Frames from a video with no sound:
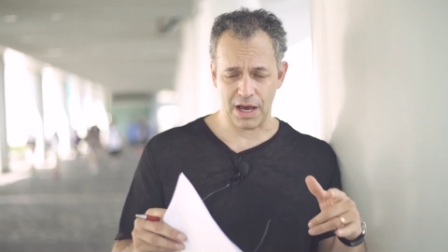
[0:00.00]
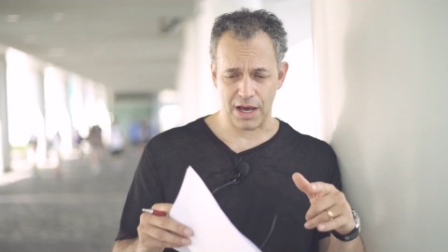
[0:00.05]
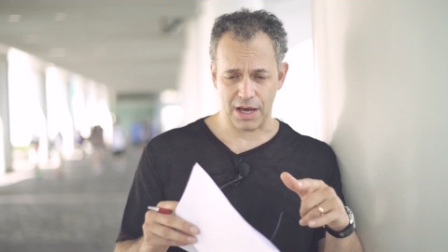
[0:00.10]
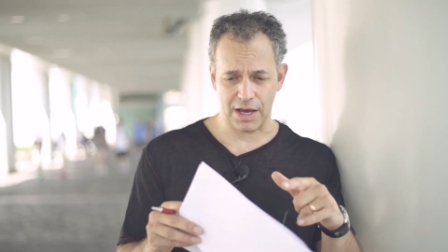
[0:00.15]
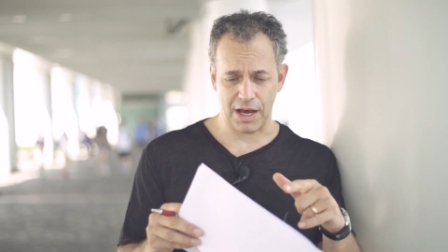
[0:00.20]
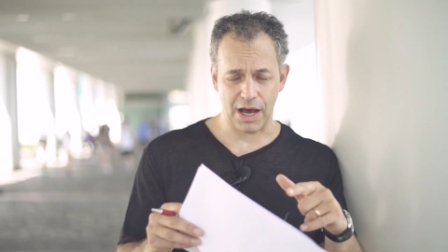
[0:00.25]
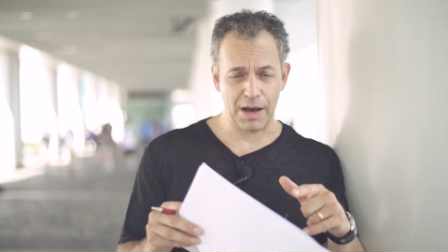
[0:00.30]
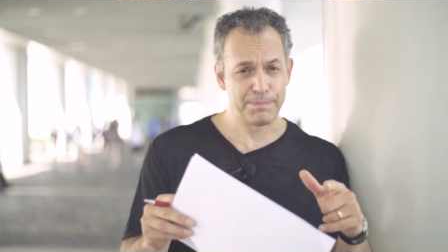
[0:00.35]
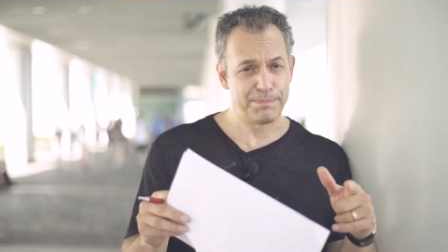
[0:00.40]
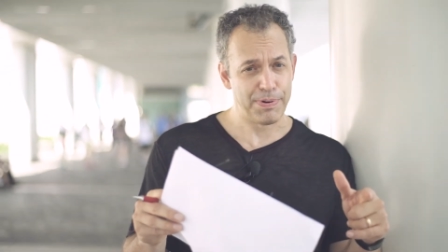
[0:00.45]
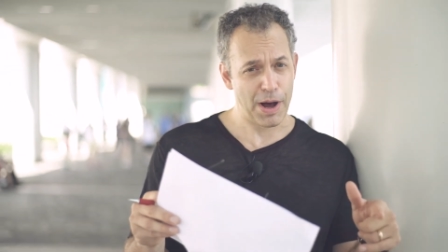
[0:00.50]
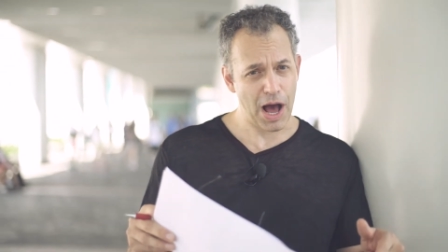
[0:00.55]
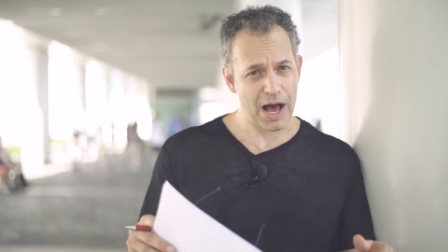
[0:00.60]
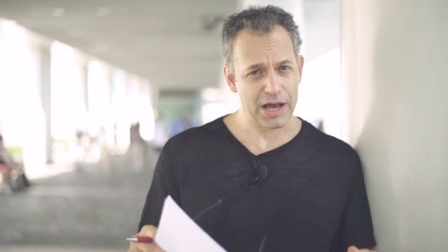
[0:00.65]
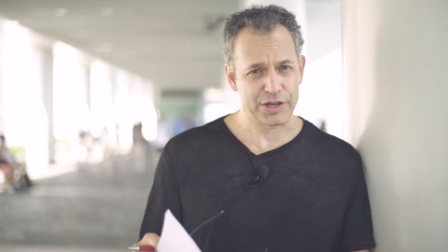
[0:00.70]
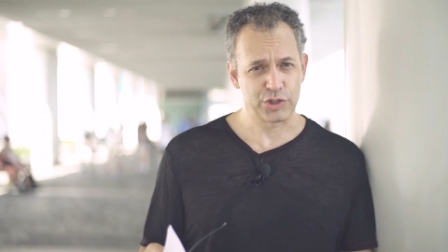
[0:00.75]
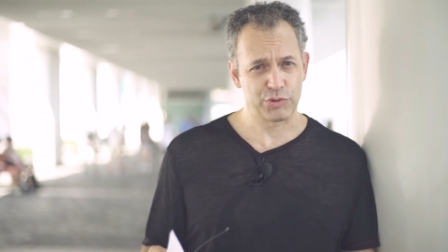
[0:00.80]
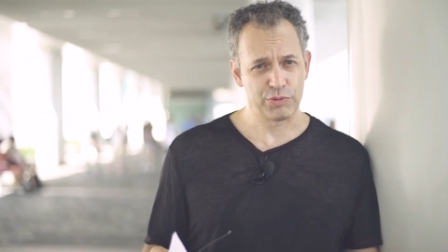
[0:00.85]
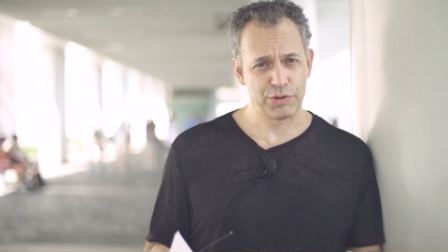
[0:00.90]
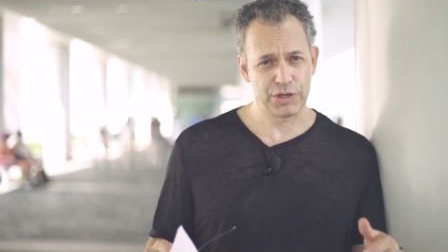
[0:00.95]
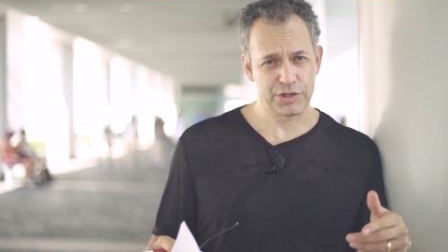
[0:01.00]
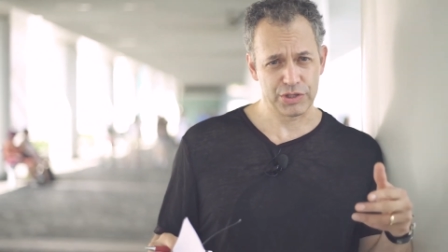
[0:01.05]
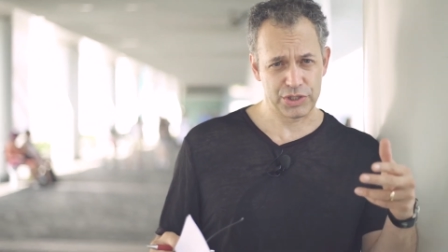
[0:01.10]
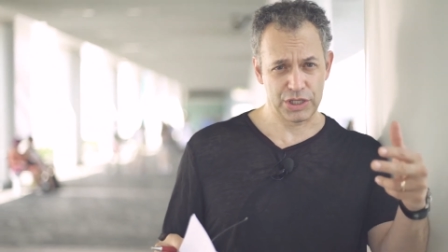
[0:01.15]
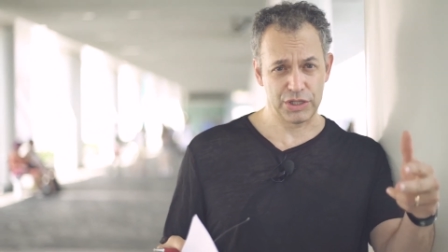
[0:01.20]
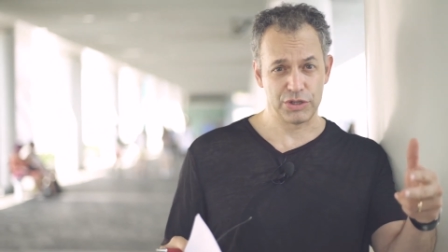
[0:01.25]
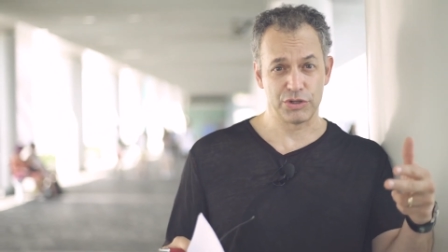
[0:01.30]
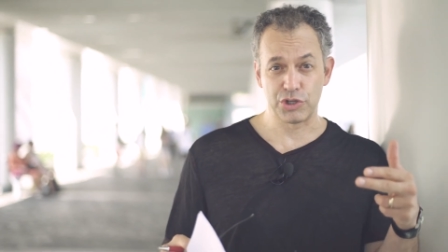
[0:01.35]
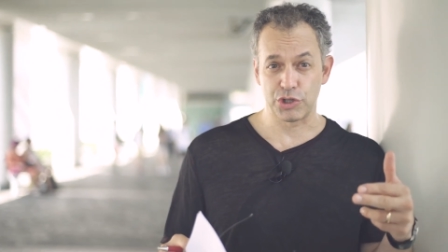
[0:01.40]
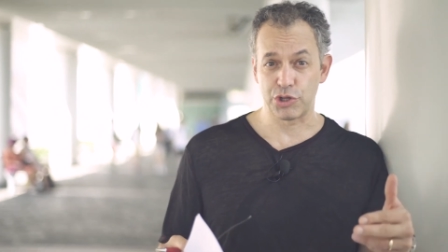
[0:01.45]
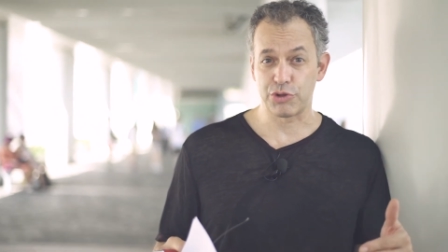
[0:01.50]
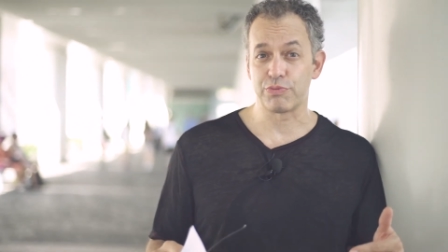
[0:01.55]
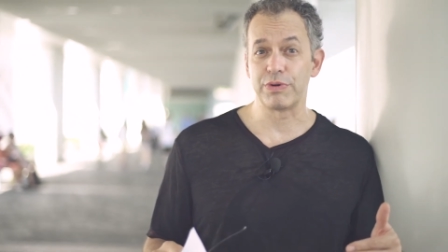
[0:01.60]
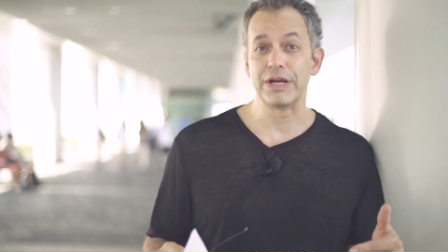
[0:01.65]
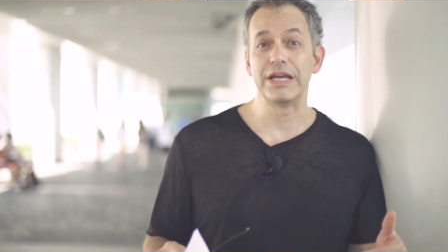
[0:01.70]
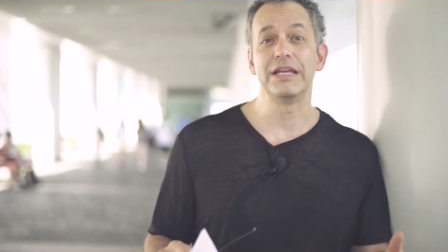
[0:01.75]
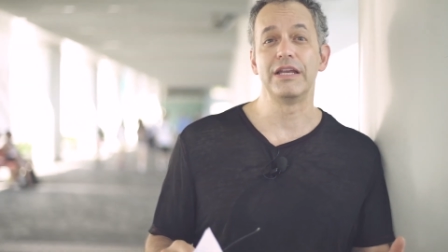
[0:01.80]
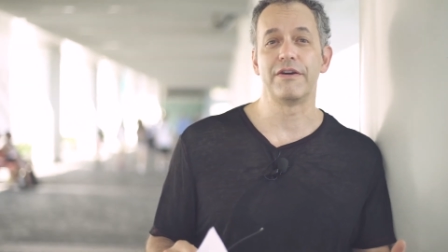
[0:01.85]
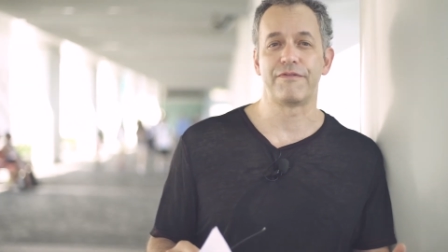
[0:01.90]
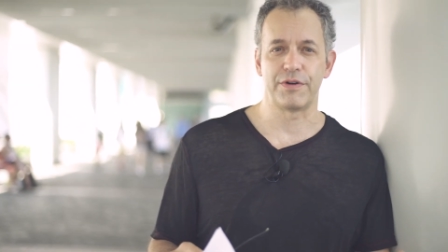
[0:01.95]
uh, a box where you can see there's
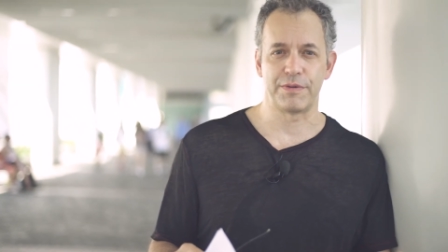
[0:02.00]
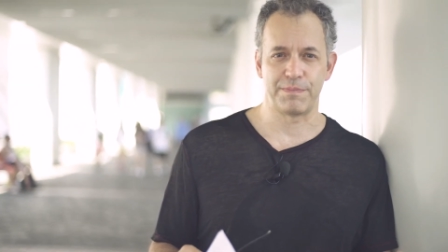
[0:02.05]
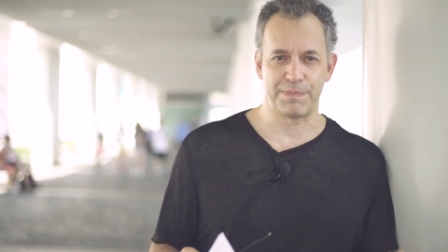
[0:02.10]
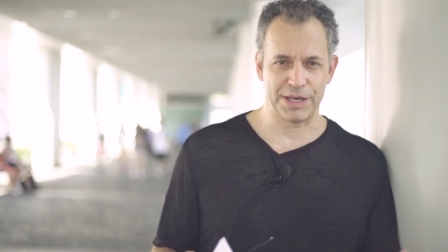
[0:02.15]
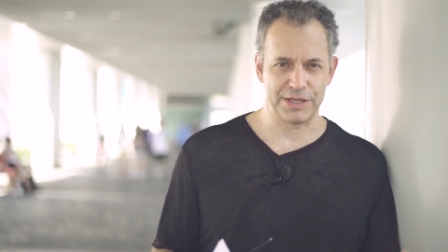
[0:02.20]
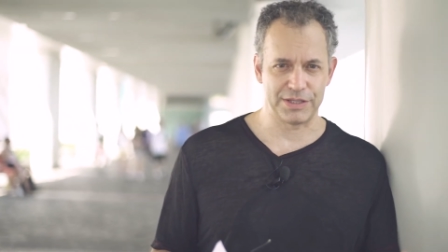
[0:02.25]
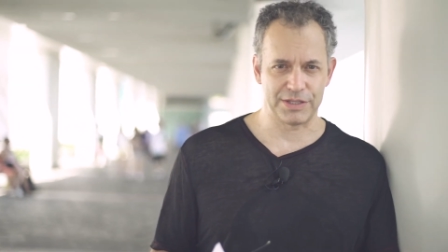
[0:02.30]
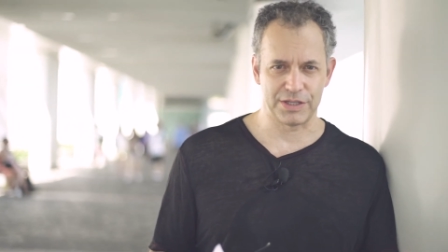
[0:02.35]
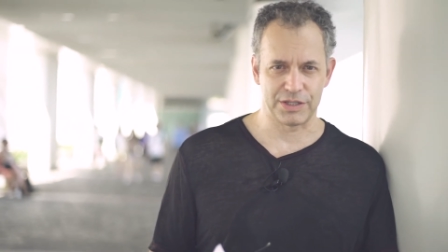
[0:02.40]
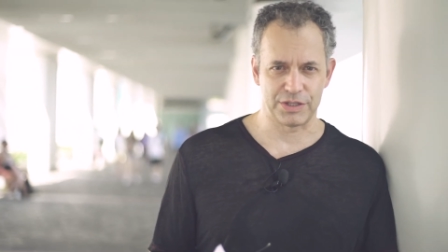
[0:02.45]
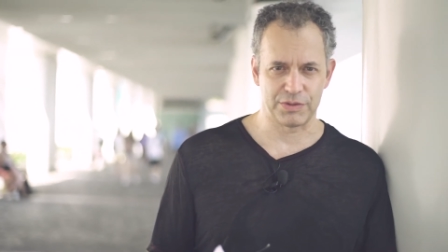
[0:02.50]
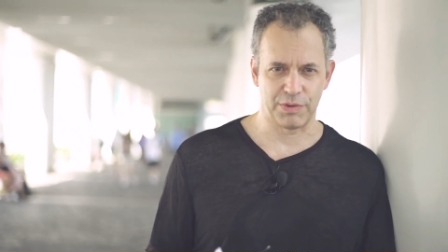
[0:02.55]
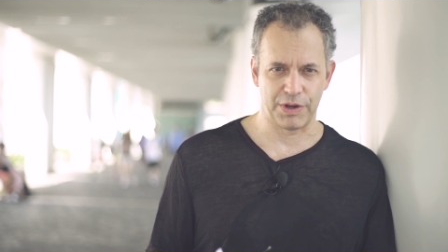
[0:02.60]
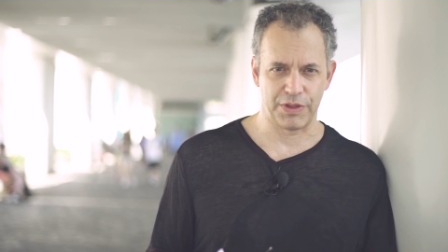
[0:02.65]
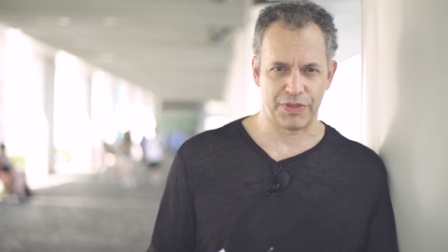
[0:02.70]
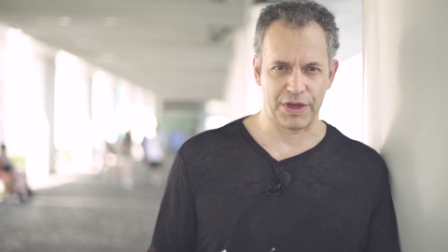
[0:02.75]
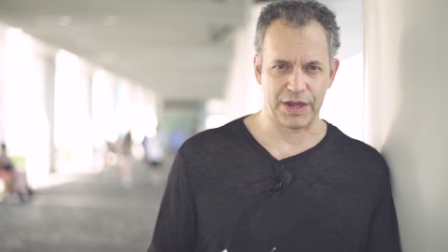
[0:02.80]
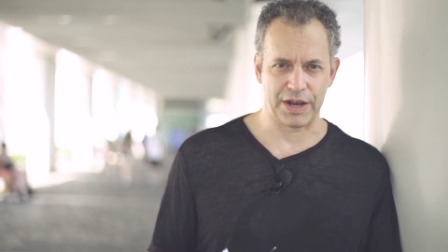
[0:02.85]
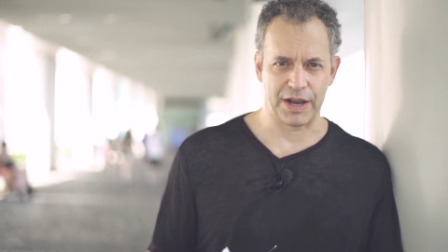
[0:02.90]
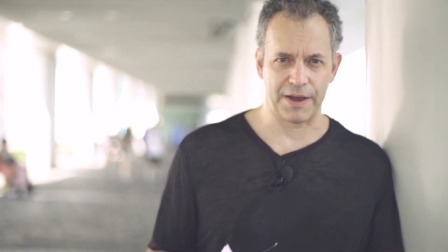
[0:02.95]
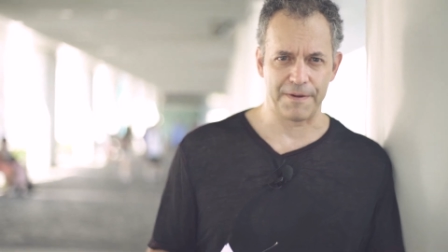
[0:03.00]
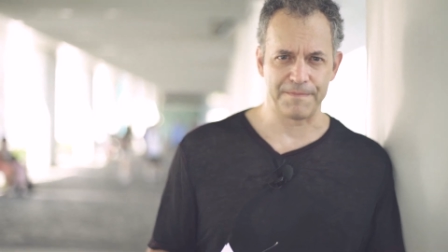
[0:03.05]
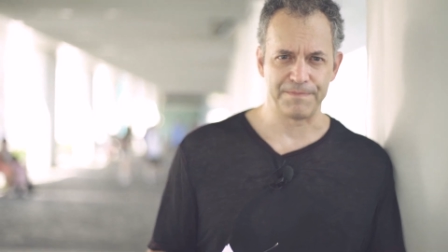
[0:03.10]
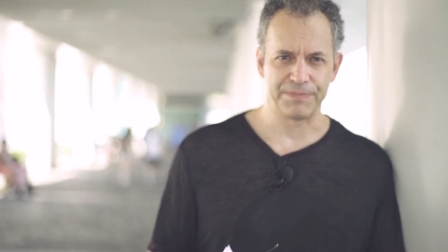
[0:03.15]
three different pieces within it.